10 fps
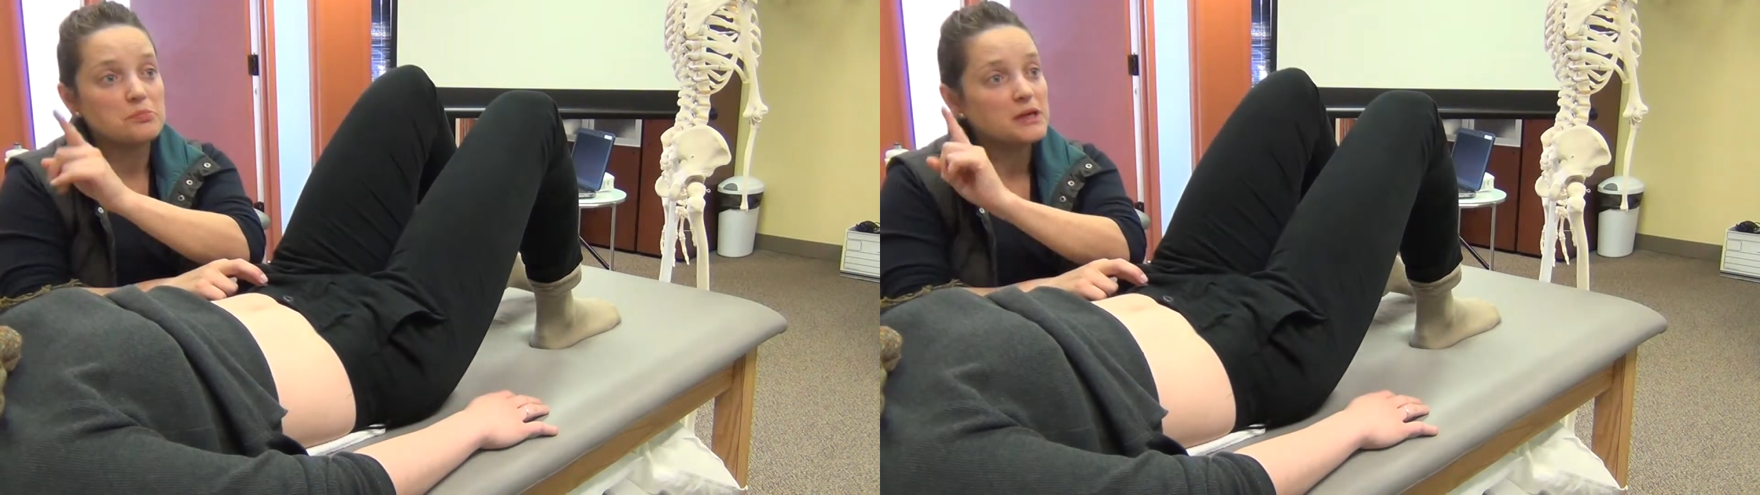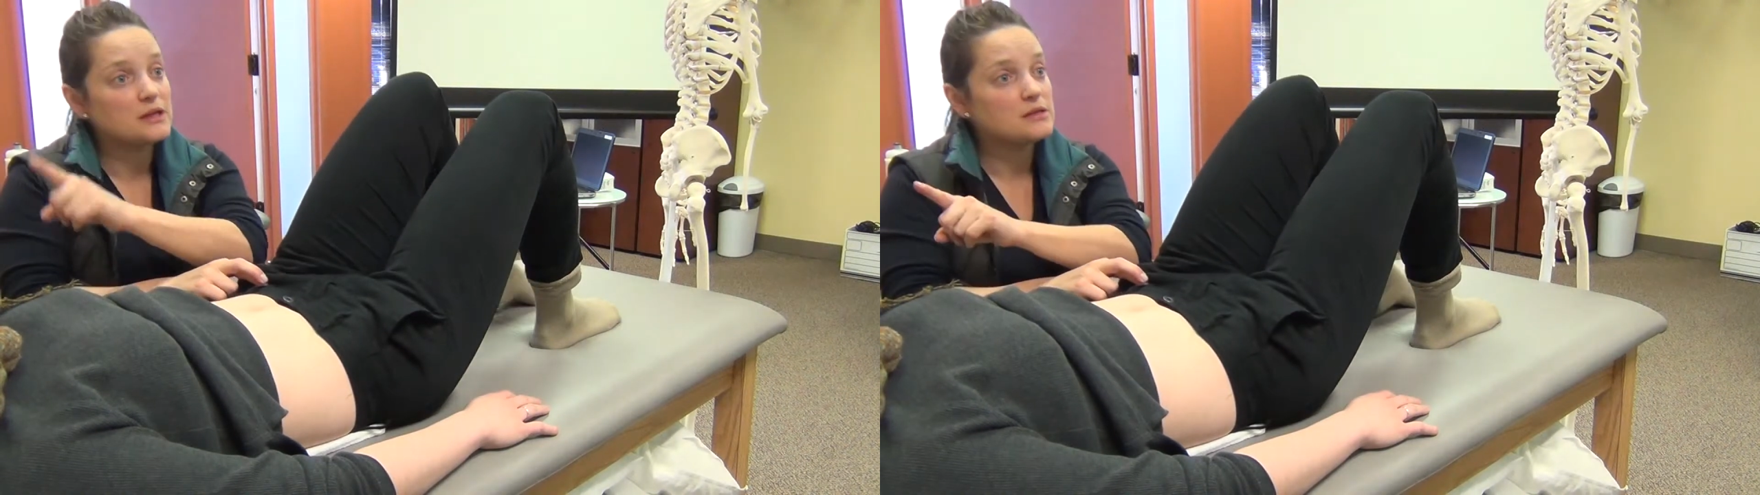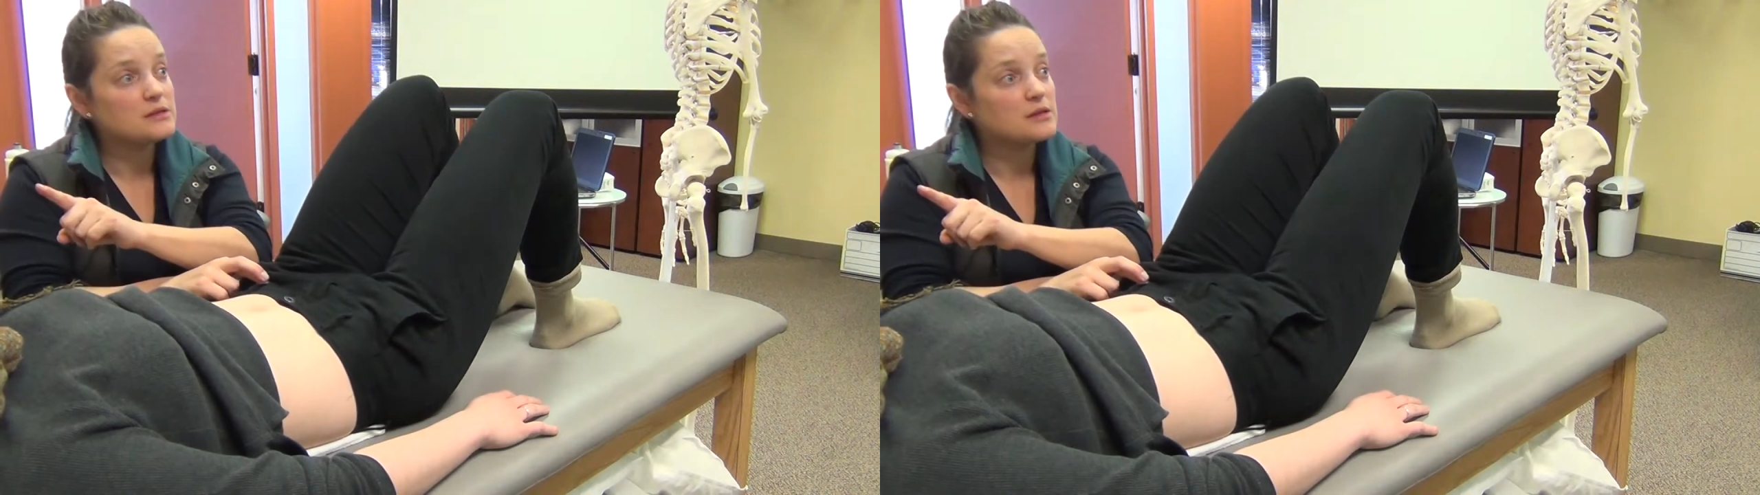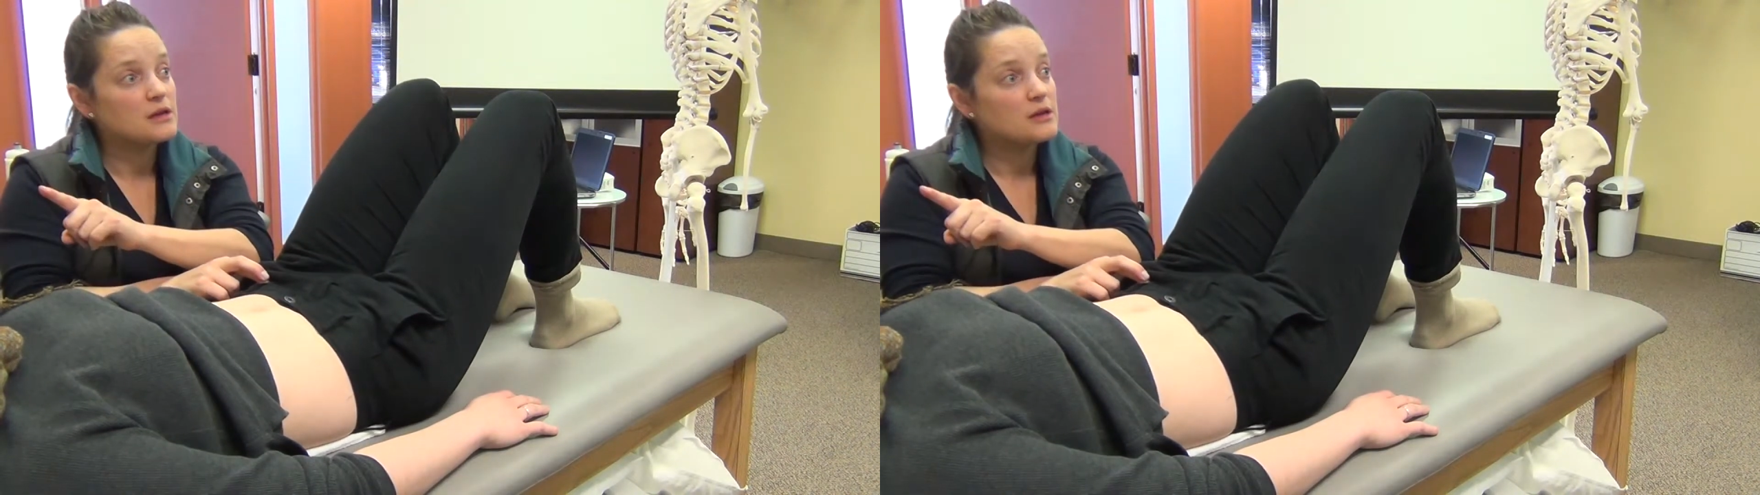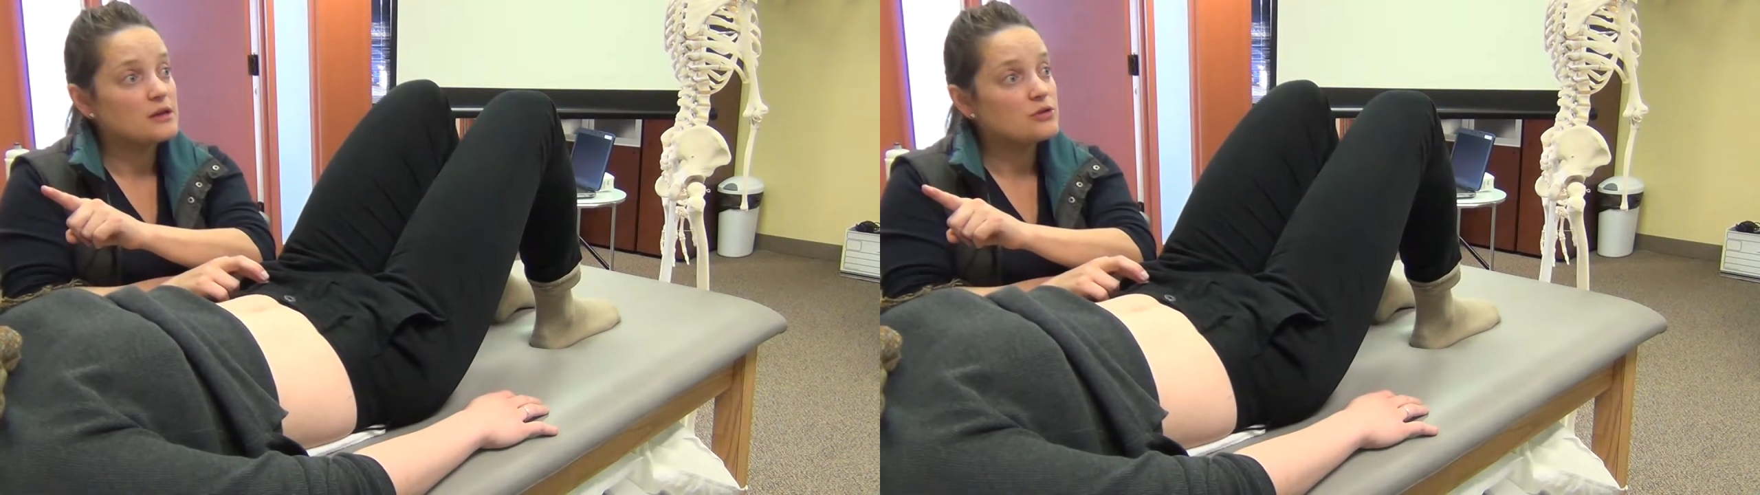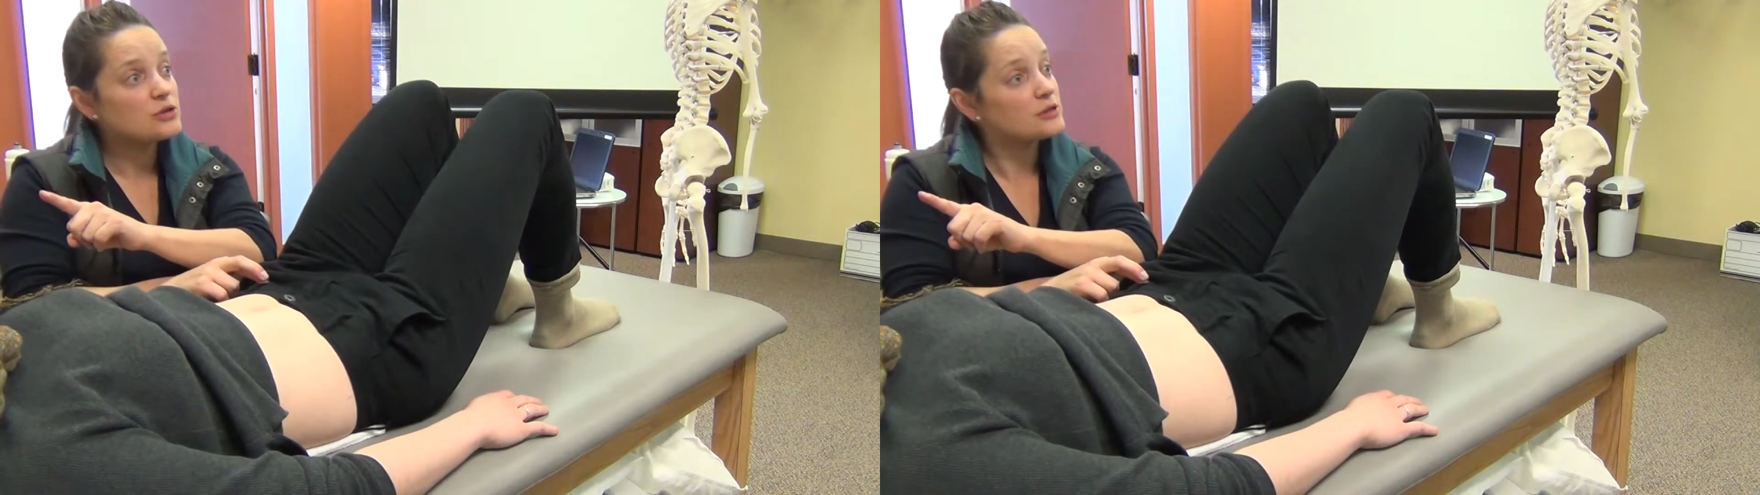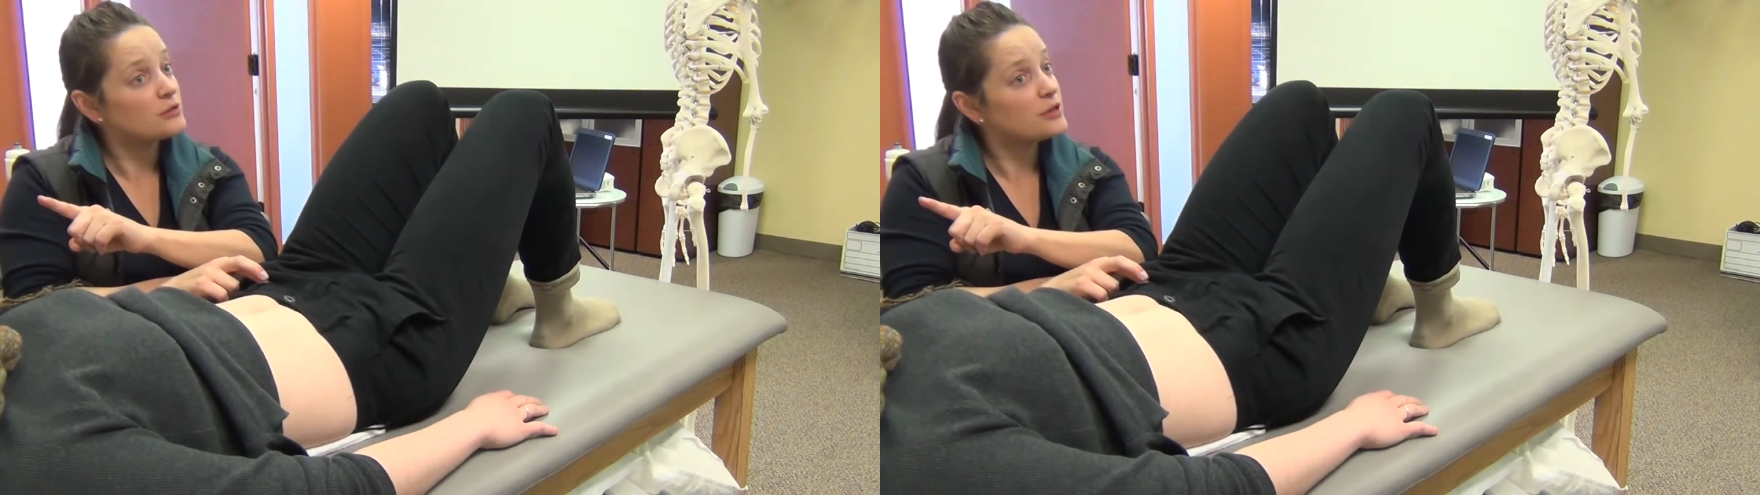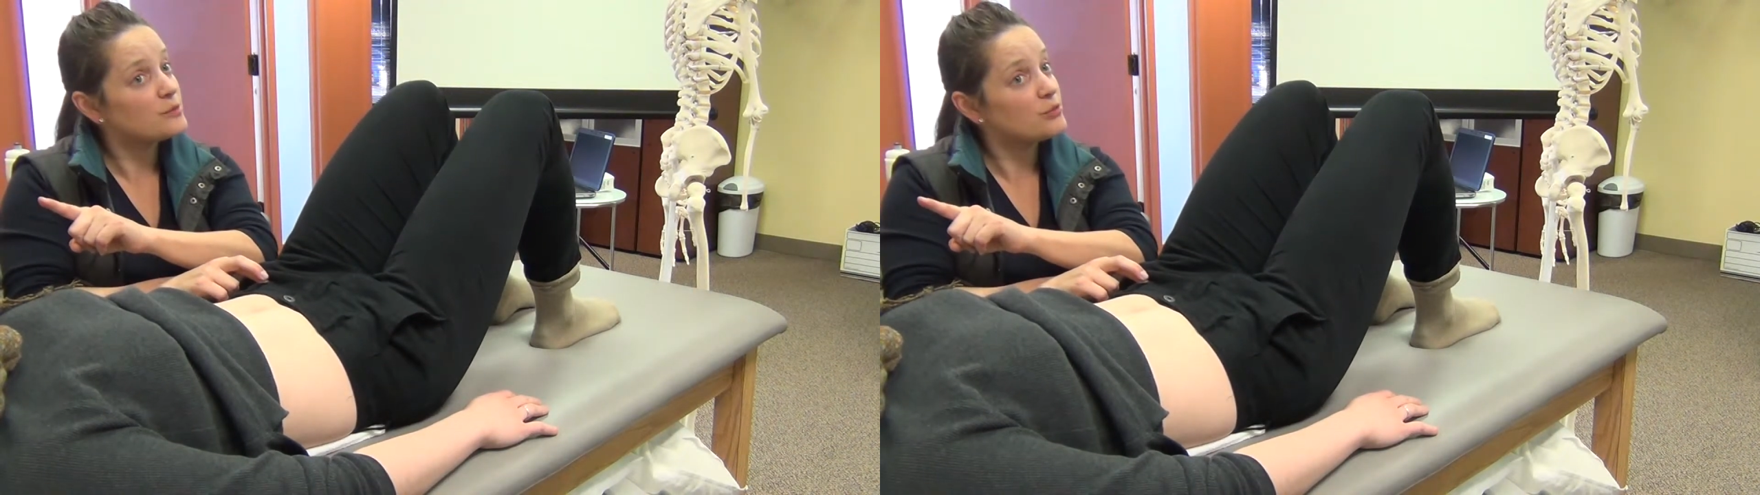means she's
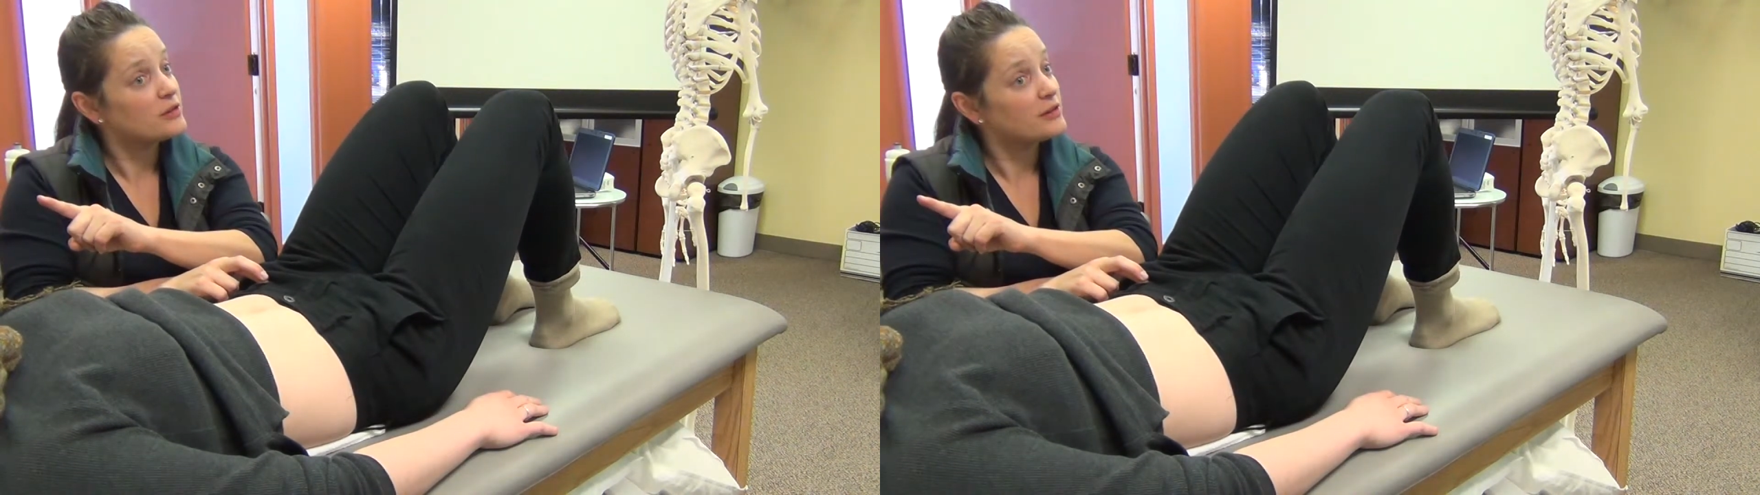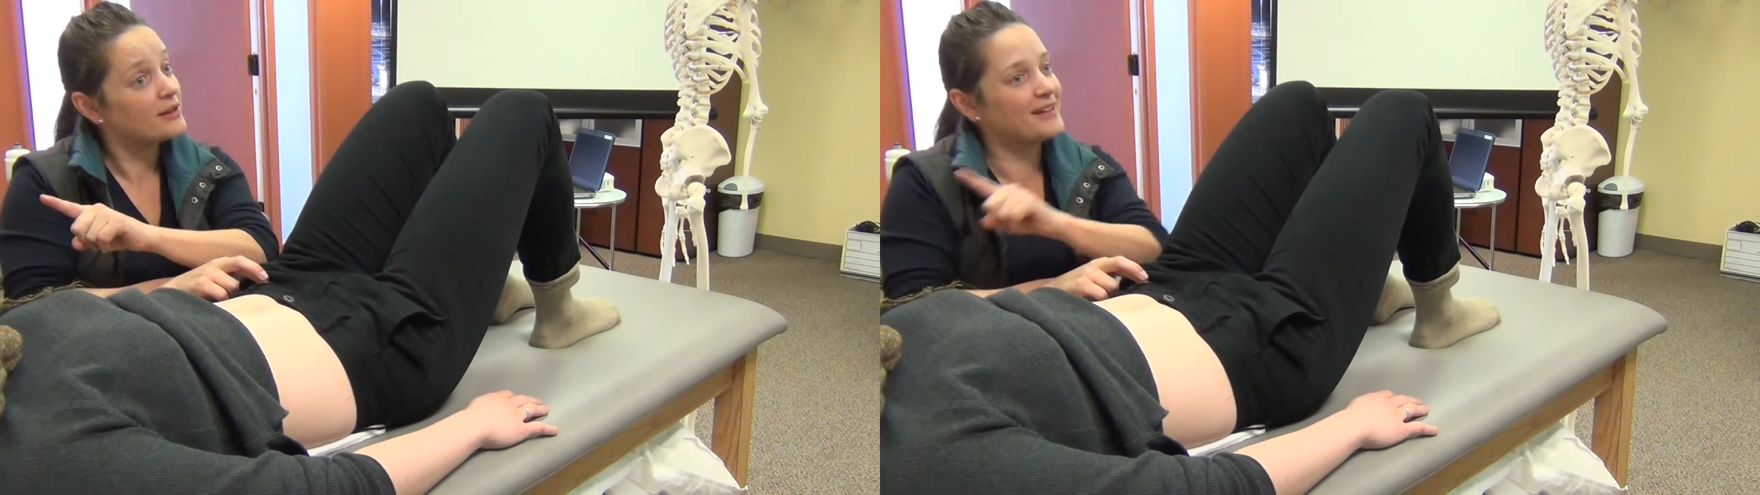learned how to breathe.